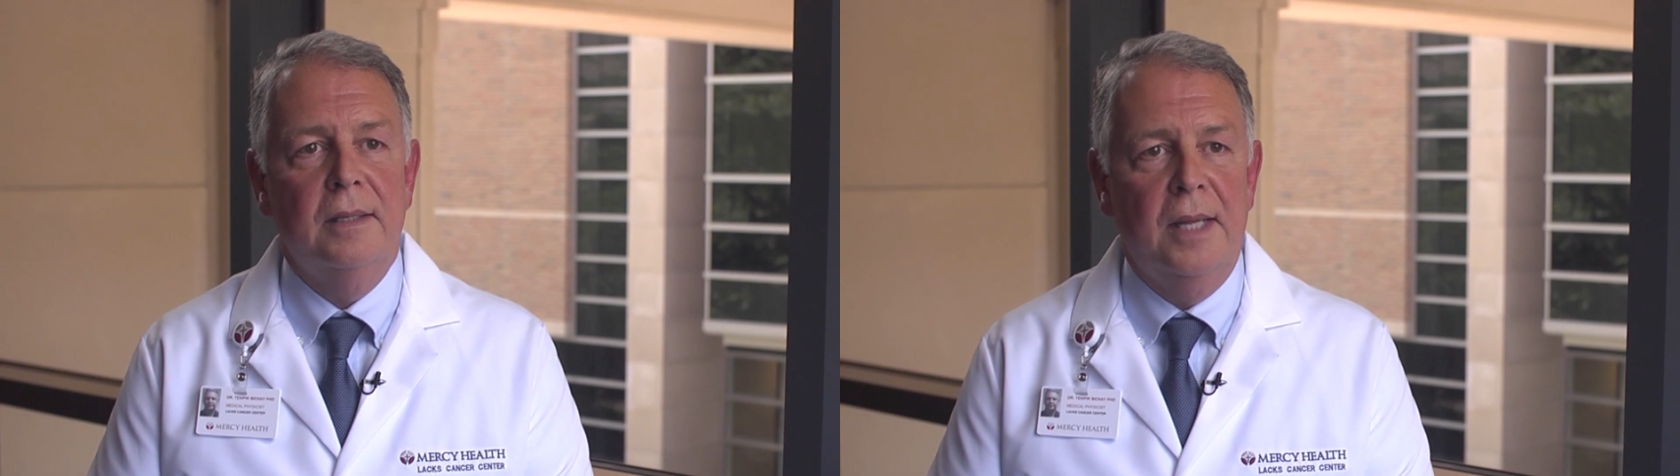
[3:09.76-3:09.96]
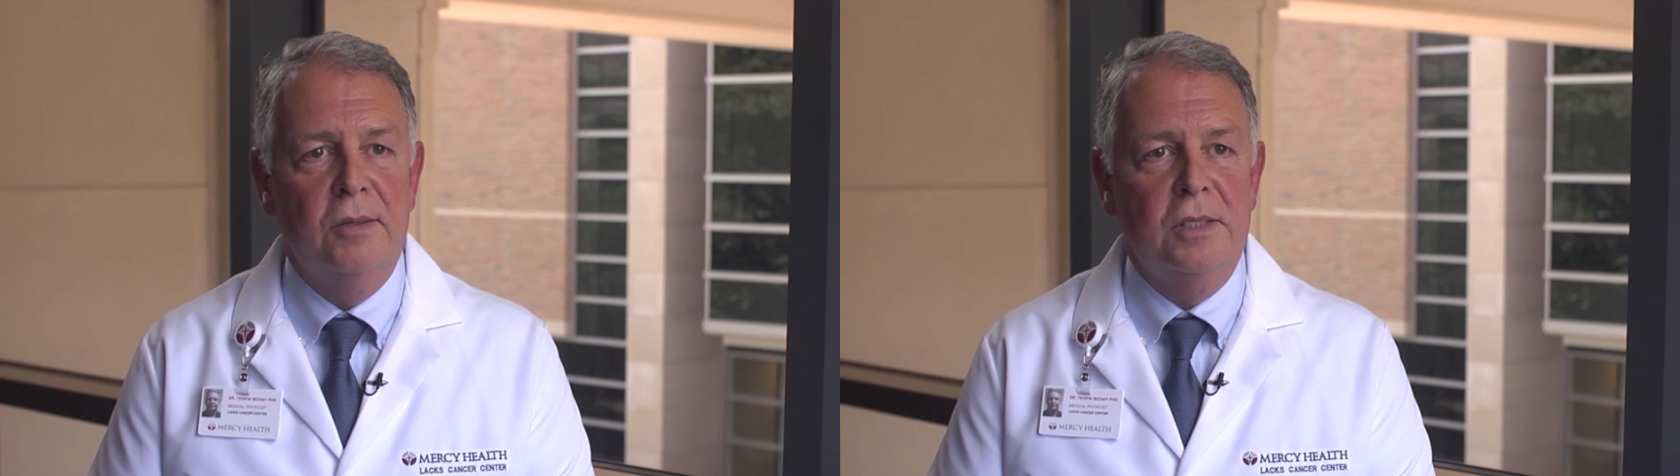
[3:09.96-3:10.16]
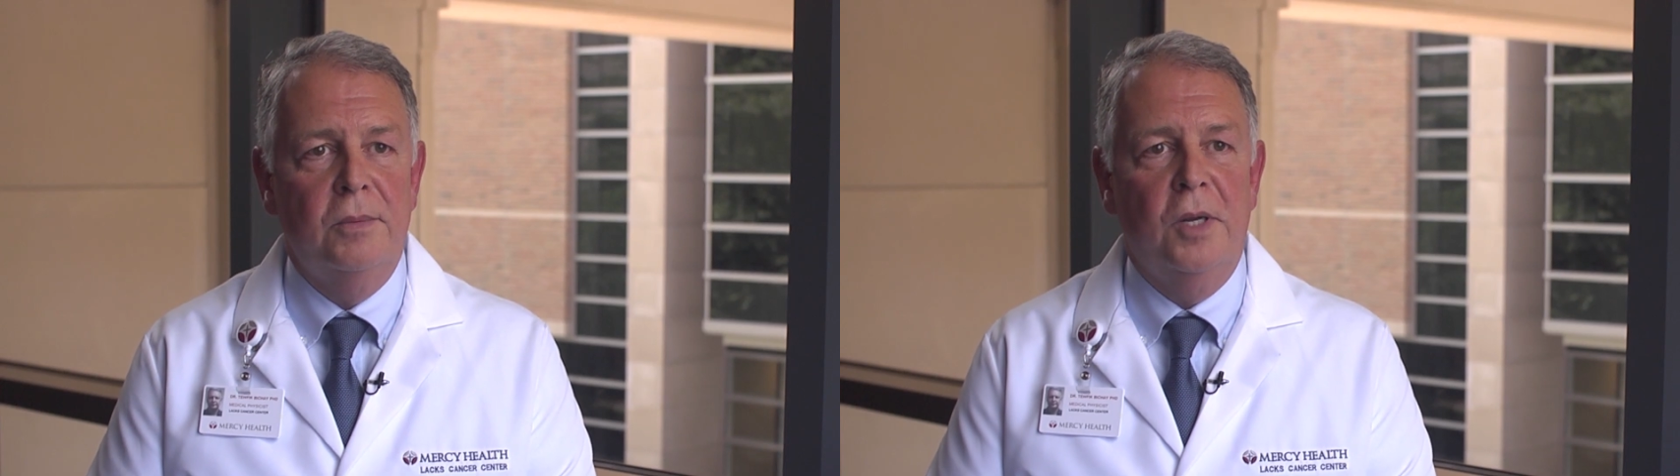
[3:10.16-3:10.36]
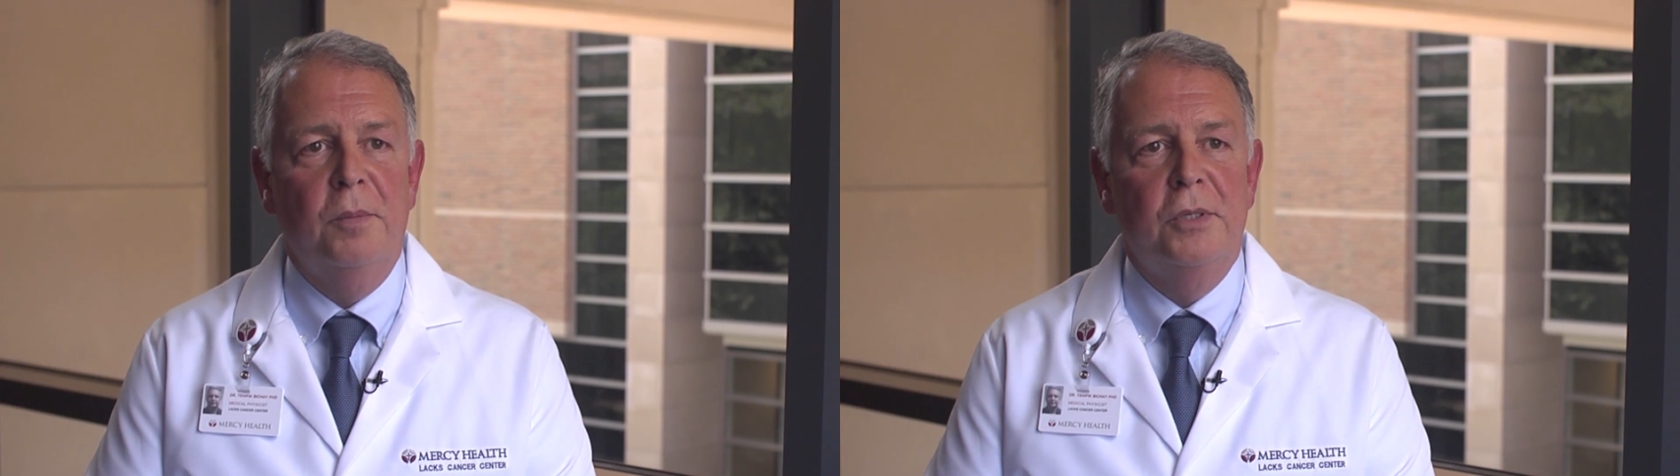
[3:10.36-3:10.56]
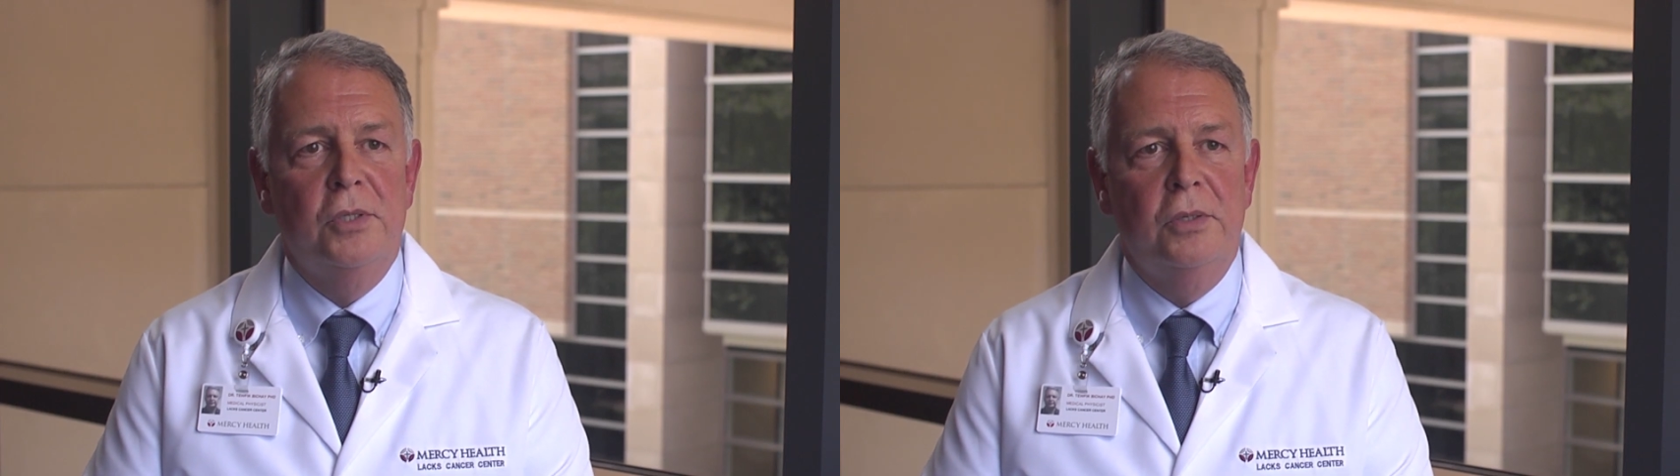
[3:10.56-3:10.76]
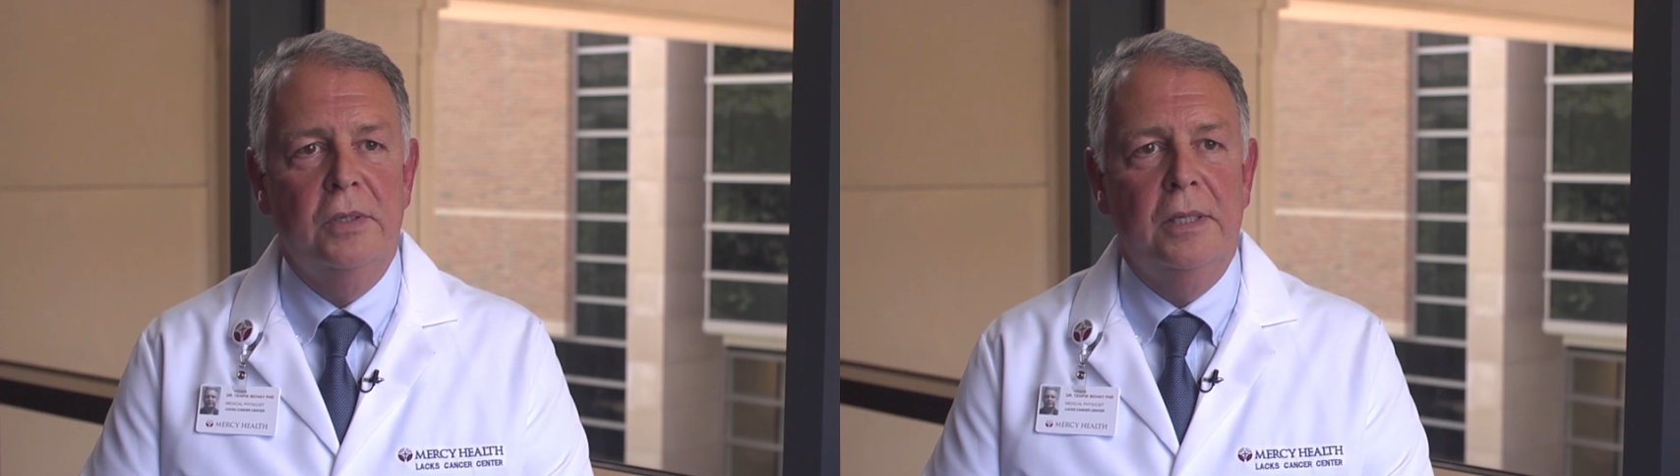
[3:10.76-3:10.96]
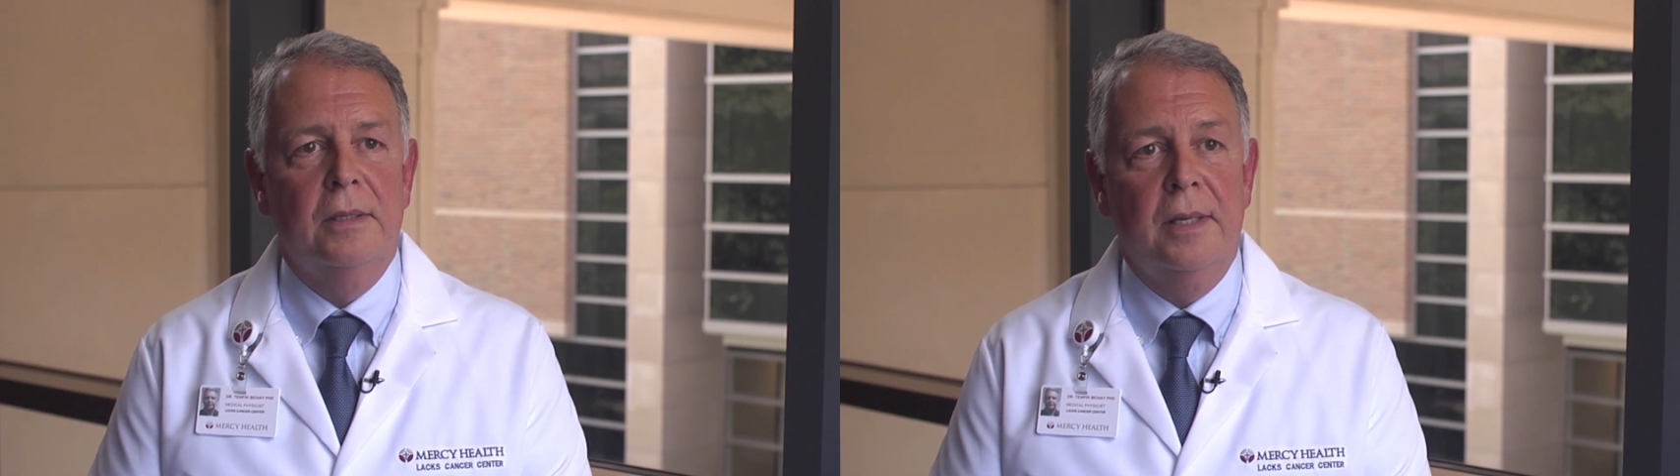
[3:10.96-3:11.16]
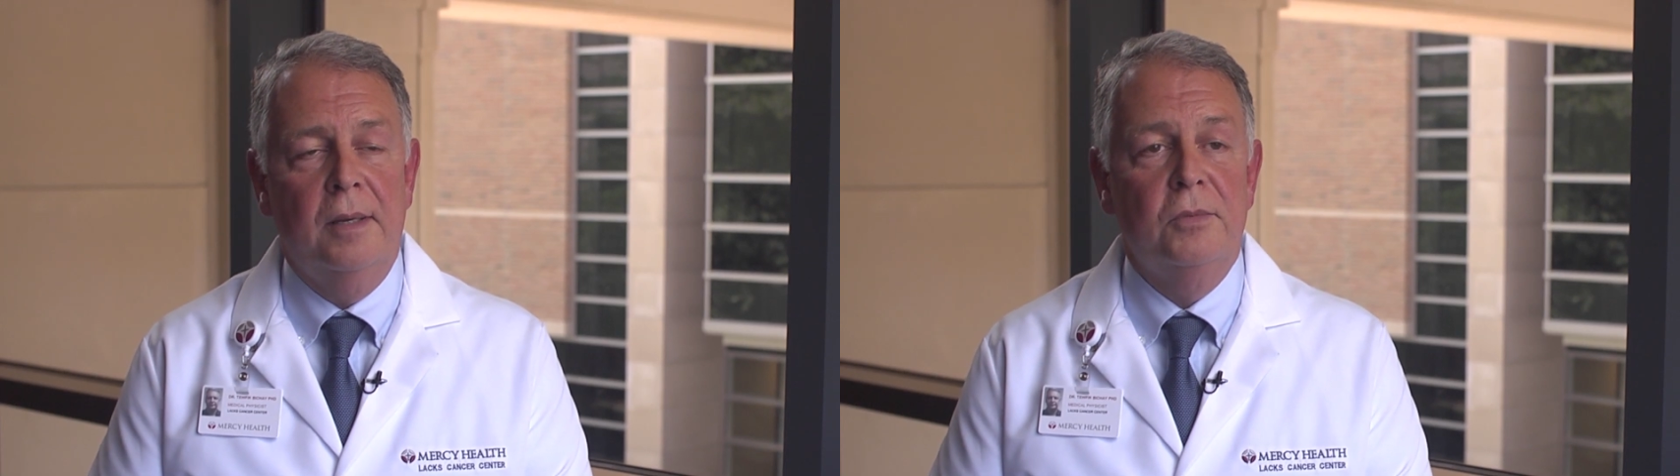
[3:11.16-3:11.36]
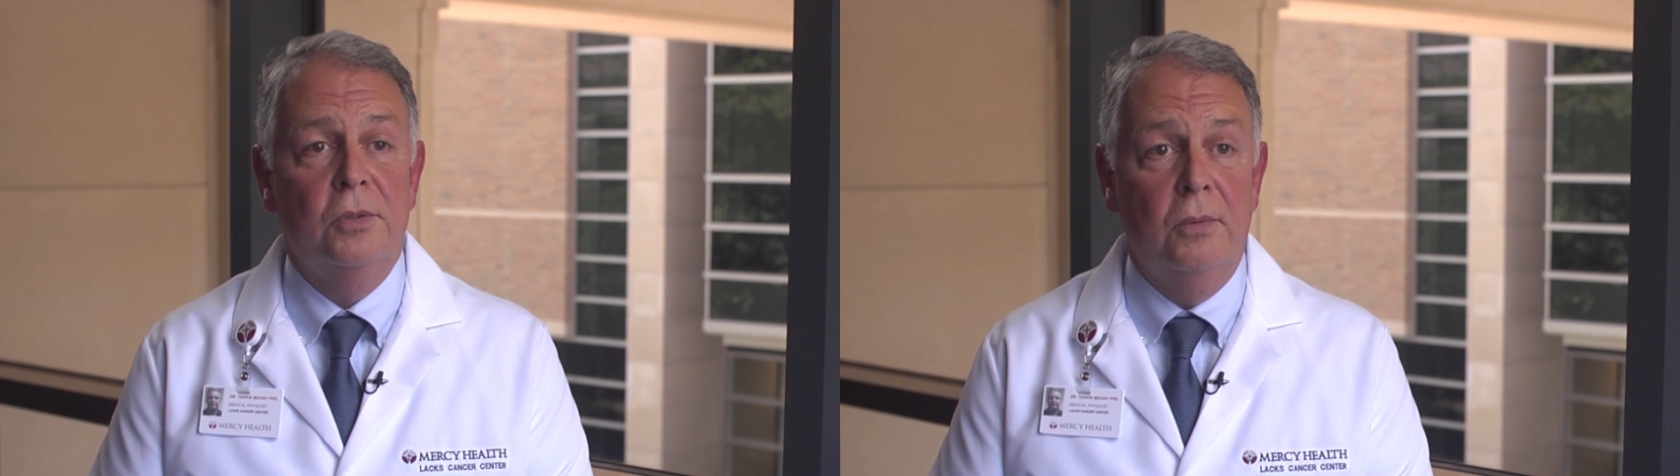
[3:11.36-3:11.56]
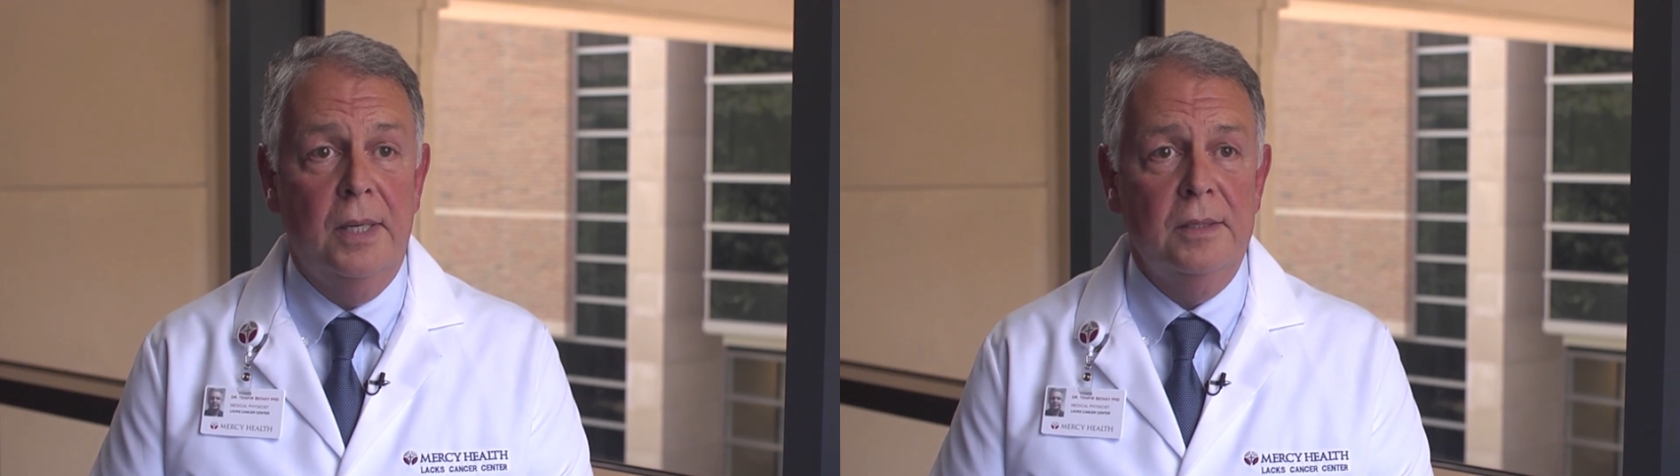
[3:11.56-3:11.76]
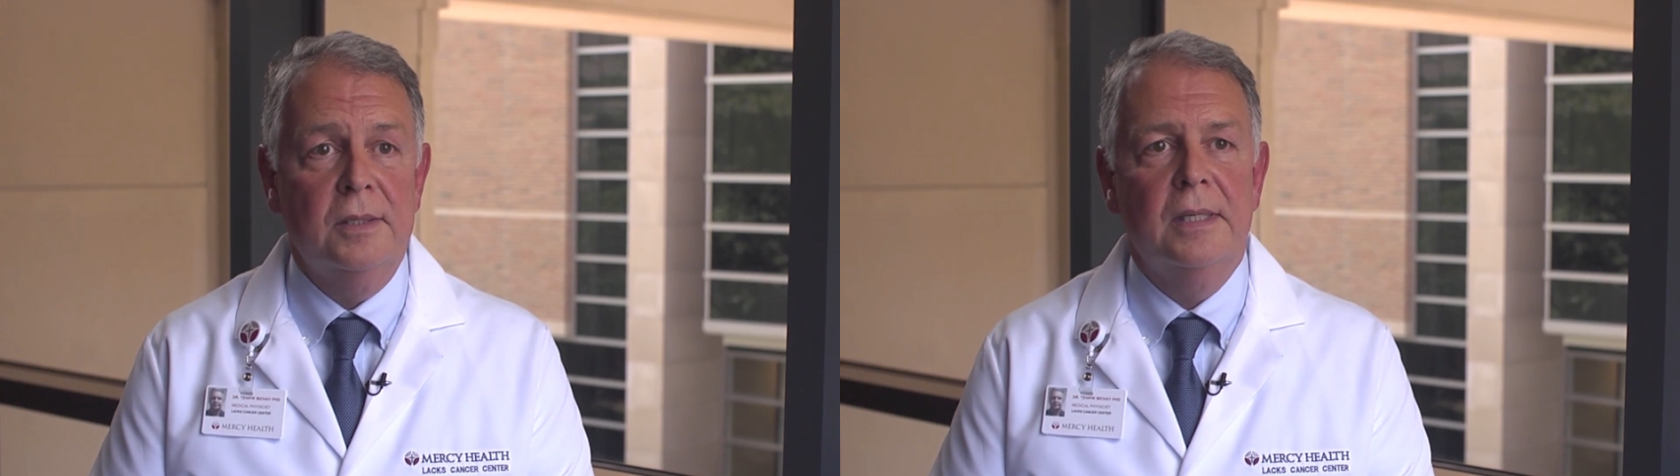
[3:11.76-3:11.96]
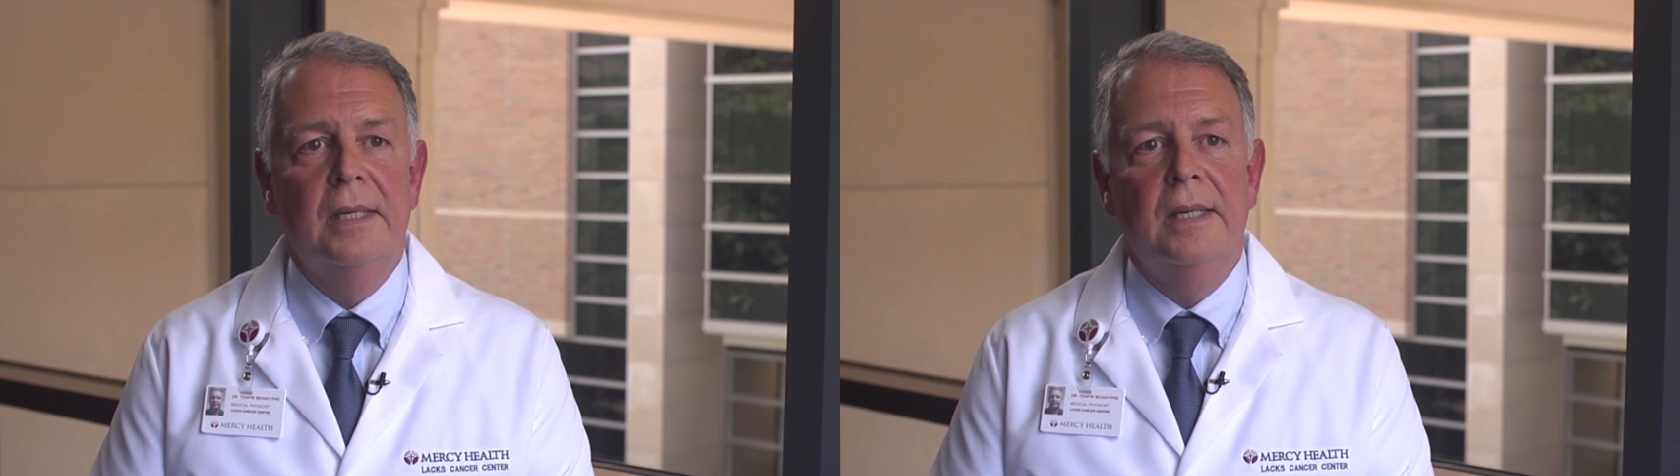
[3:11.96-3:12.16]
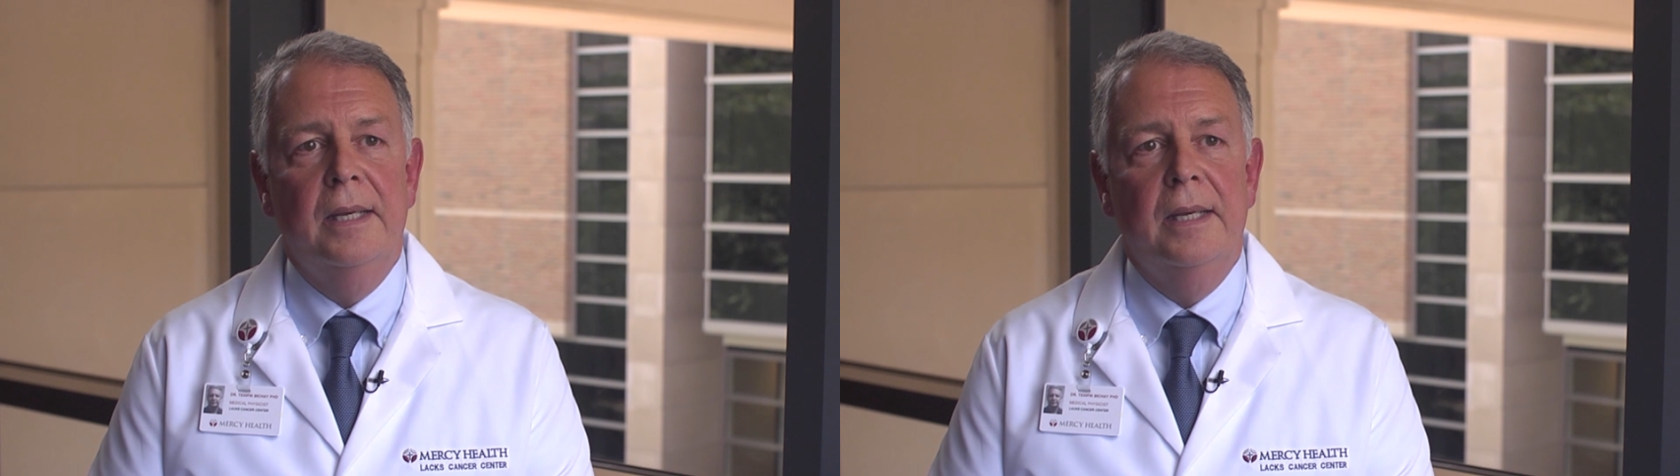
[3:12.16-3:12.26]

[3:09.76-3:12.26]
allows them an opportunity to come to us